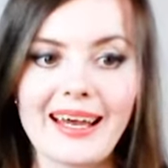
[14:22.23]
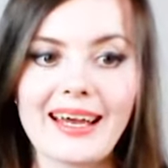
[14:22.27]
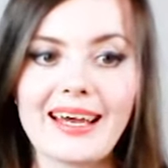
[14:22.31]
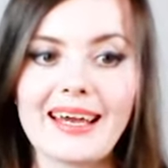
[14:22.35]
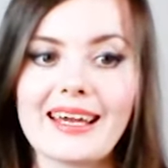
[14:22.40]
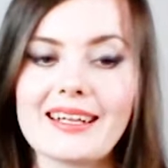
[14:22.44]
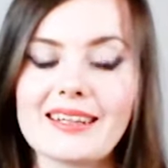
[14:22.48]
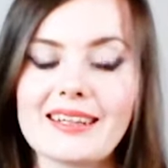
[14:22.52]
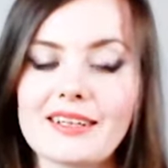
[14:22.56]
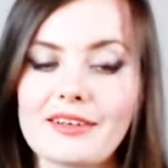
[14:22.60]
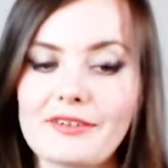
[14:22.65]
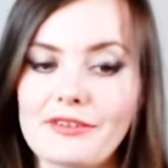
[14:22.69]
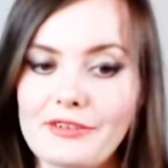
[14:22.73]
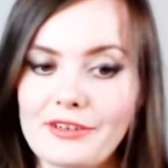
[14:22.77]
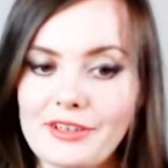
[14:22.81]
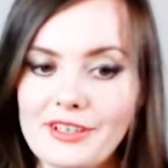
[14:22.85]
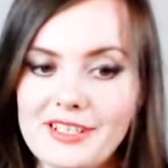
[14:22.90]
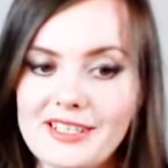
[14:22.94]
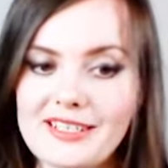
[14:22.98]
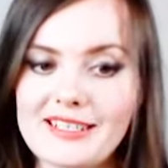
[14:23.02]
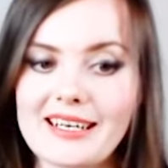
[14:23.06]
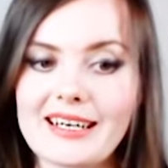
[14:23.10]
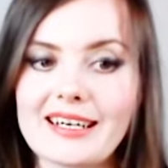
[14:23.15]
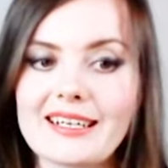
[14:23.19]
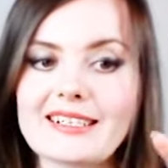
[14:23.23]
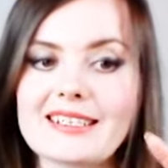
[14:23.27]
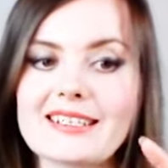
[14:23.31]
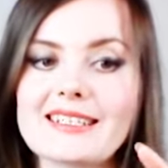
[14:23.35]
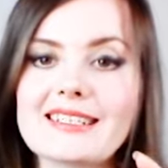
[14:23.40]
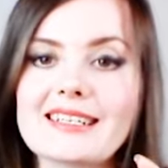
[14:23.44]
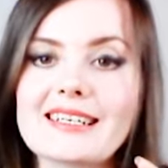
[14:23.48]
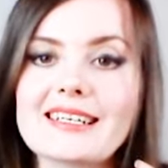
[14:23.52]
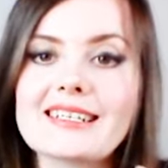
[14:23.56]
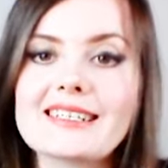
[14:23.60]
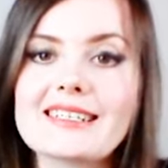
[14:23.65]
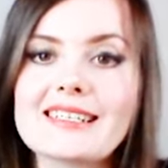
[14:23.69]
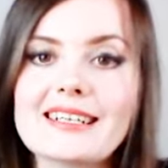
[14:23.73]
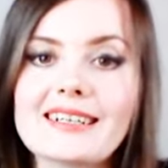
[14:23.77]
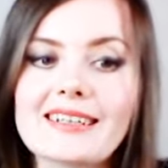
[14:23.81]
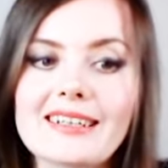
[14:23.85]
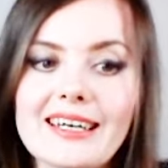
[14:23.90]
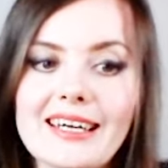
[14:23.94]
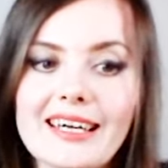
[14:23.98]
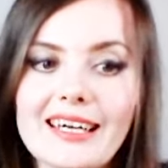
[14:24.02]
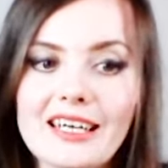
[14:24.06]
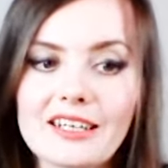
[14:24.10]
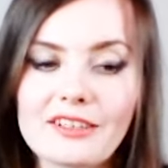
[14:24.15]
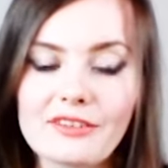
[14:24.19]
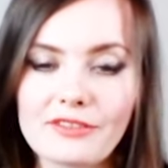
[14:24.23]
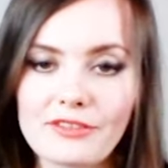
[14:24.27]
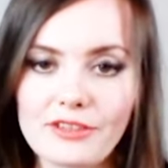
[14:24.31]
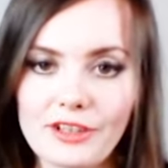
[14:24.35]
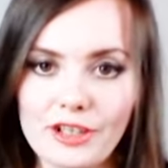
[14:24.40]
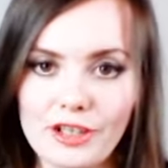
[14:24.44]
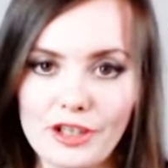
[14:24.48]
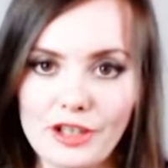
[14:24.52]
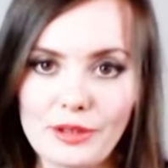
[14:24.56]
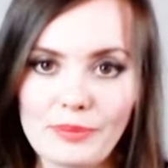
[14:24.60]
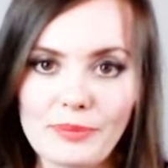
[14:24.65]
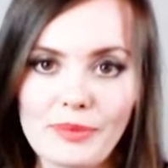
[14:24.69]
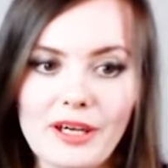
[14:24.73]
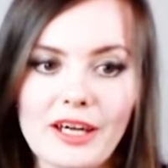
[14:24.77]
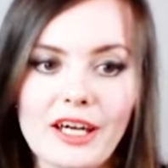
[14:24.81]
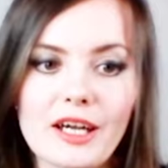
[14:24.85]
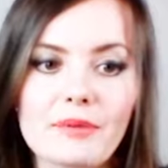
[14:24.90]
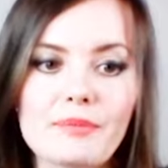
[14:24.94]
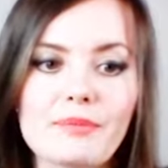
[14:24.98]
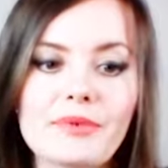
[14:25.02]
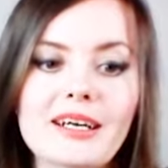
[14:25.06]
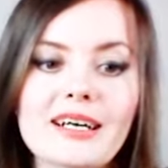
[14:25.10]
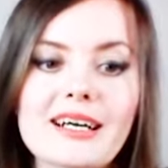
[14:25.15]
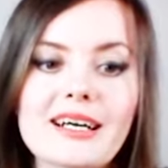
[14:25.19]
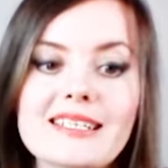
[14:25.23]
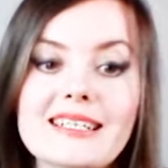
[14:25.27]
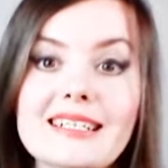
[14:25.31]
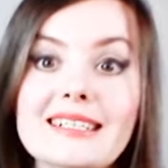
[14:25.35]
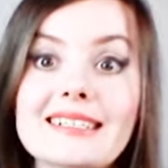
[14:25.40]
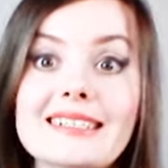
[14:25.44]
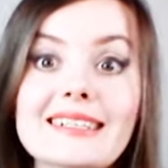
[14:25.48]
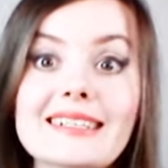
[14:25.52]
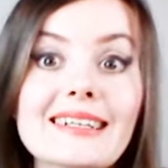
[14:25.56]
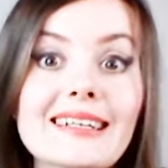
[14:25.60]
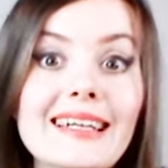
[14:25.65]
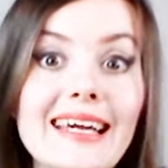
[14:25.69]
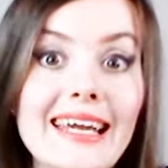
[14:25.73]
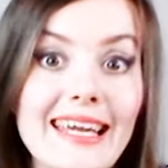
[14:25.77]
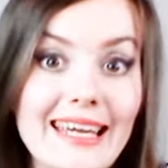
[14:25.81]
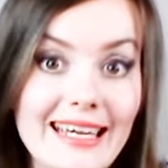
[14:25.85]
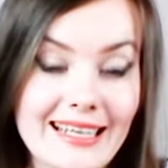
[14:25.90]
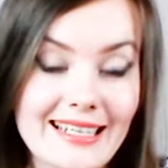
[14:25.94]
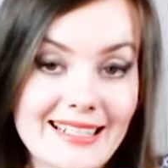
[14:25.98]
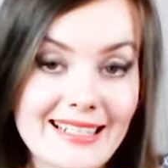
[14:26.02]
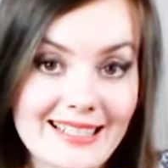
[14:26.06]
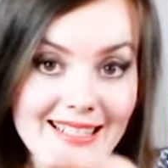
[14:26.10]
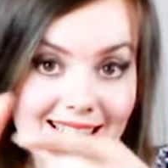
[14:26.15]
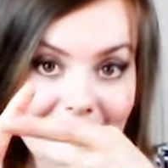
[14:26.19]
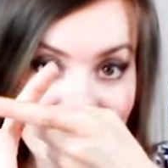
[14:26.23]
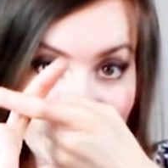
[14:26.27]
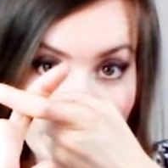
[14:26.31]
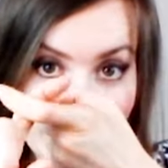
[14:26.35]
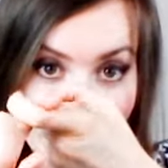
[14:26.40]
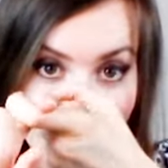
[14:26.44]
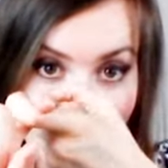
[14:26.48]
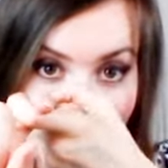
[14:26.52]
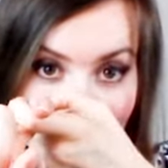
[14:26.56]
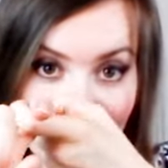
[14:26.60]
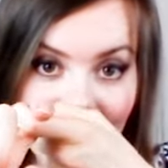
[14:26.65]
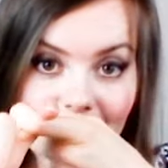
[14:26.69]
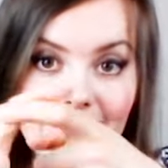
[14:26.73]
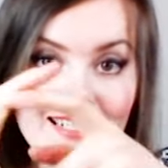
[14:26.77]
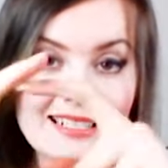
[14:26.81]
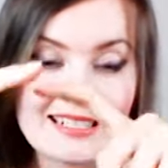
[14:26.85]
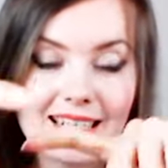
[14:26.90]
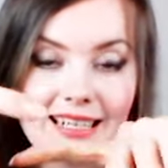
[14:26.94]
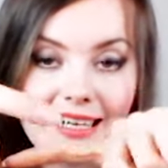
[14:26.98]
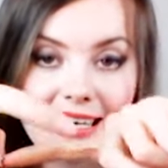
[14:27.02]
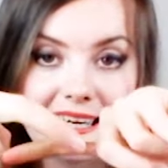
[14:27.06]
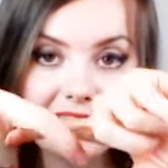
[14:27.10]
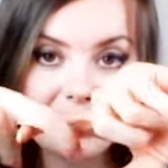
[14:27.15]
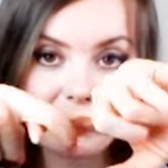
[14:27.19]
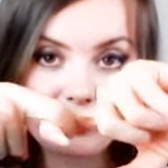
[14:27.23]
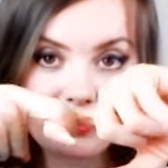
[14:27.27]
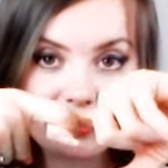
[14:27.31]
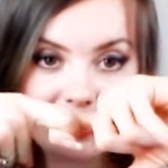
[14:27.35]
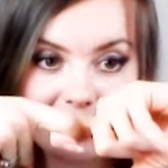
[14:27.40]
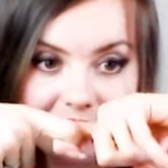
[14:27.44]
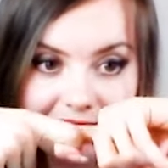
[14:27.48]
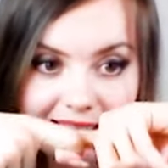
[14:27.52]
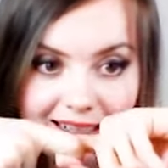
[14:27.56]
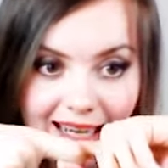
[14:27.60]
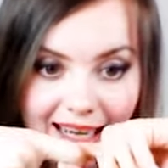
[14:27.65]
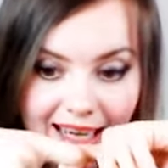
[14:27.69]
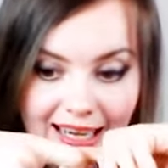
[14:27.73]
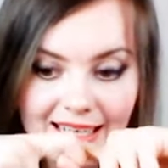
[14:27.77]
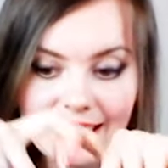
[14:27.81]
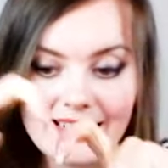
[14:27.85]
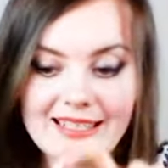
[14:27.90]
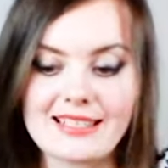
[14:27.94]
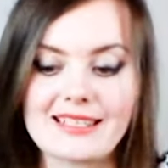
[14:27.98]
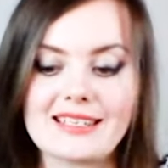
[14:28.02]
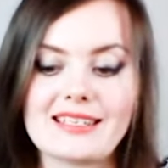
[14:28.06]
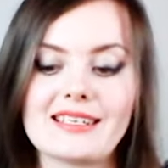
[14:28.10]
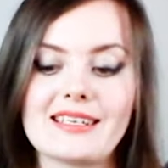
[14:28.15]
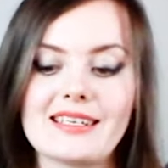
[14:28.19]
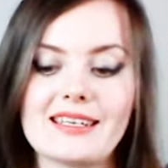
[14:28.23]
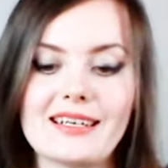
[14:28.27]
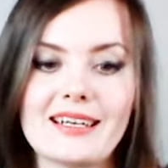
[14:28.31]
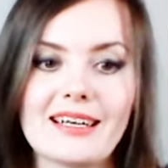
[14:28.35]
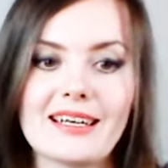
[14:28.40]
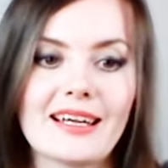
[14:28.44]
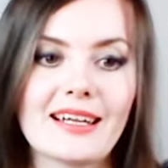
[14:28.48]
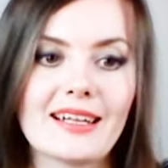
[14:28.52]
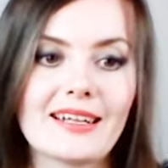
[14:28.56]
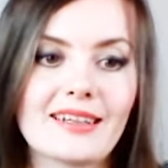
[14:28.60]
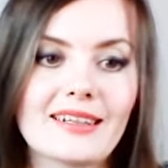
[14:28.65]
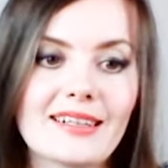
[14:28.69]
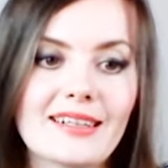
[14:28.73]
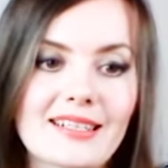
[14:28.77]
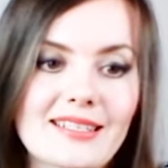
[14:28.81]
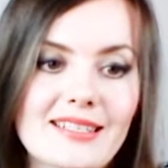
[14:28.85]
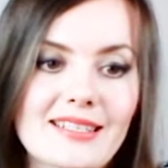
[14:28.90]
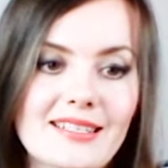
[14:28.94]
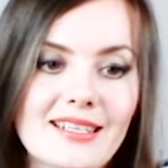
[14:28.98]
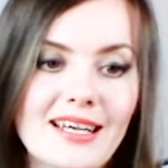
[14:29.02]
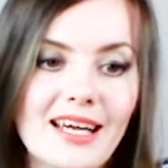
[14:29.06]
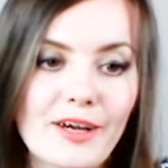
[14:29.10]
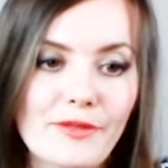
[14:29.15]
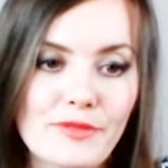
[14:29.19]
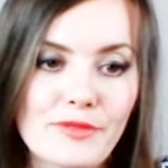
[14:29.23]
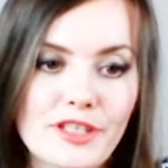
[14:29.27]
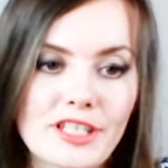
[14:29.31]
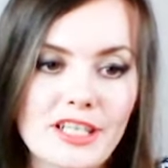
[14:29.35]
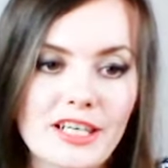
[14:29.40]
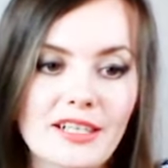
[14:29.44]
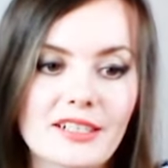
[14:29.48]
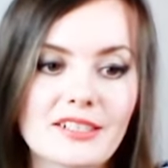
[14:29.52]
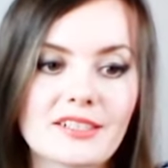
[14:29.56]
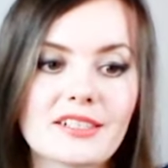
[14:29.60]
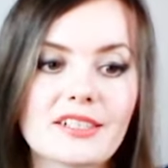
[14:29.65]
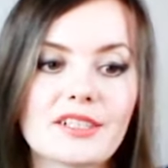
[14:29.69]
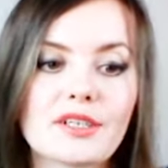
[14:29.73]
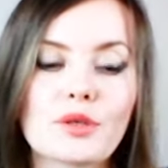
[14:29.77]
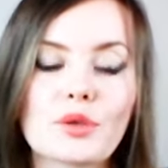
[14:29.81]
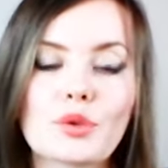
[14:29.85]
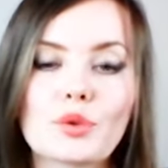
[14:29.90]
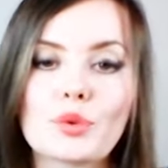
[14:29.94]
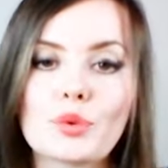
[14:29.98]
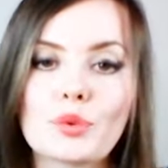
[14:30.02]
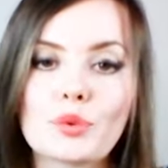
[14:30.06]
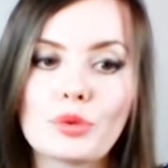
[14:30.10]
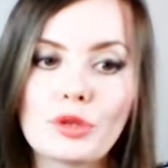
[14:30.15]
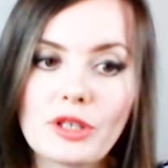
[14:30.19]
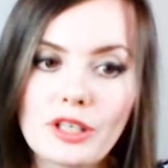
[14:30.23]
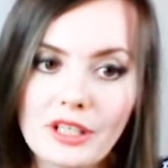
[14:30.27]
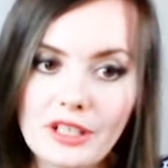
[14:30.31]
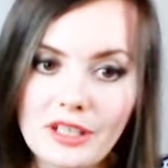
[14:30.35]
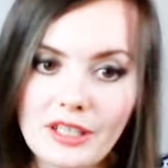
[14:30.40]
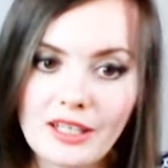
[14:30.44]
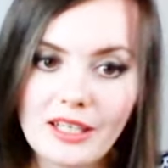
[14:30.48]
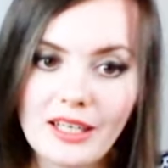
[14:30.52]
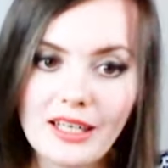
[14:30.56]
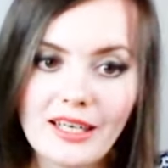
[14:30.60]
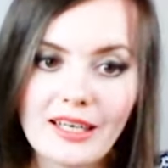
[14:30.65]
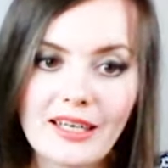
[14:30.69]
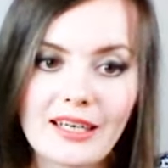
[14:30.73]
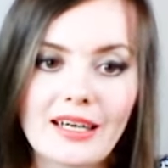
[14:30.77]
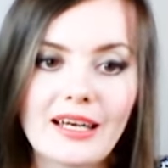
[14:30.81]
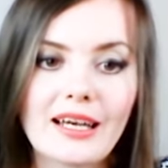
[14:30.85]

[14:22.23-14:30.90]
In the first sentence, it's a linking verb because it links, it kind of connects the subject, we,